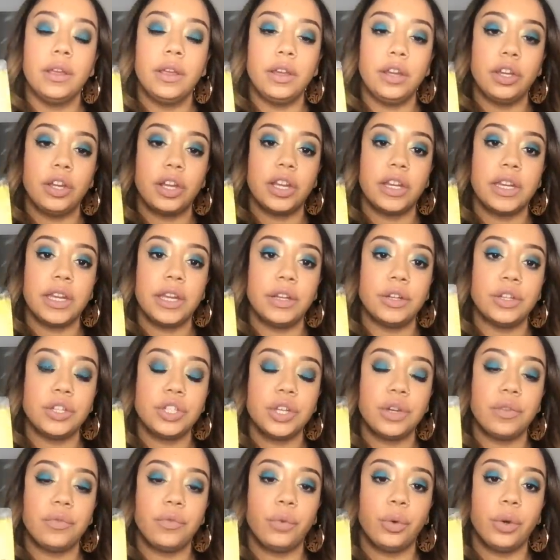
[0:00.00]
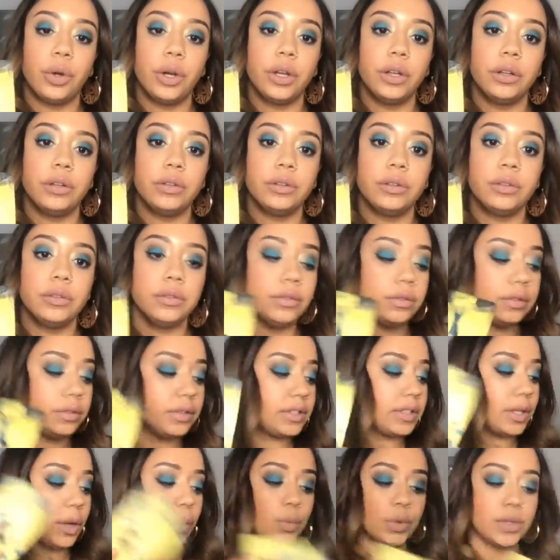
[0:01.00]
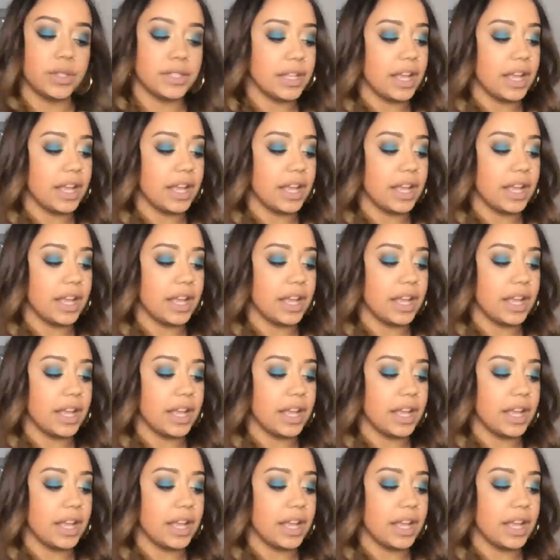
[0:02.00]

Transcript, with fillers: you're going to hear shit for it. Someone's